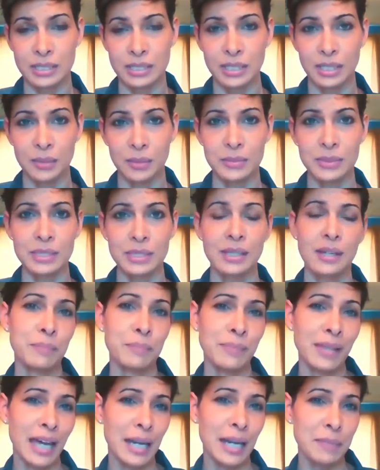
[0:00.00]
And a lot
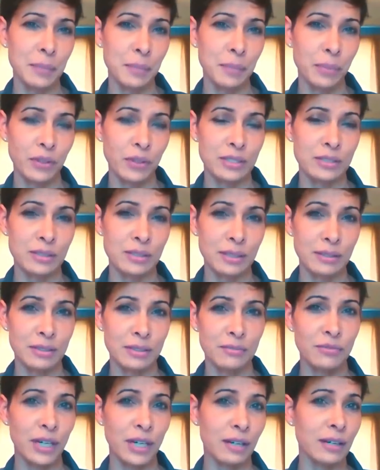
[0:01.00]
of people, it's
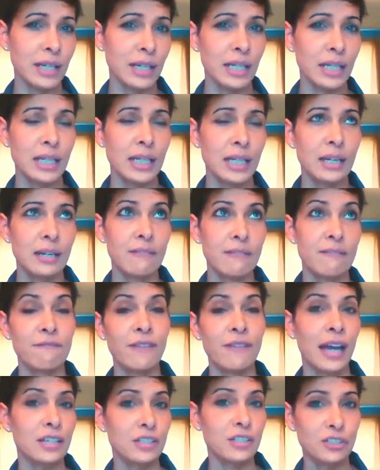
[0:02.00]
very
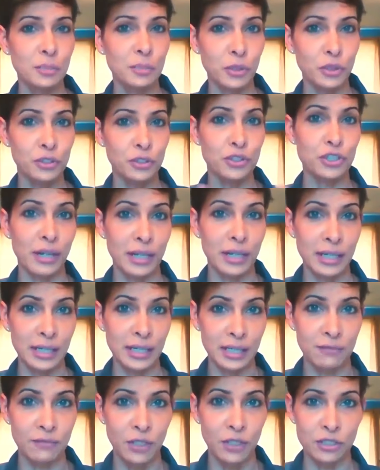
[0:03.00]
fashionable or trendy in functional
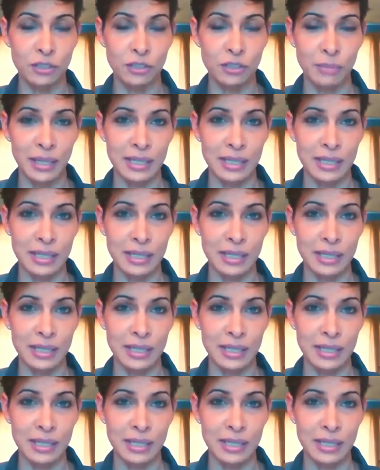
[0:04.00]
medicine.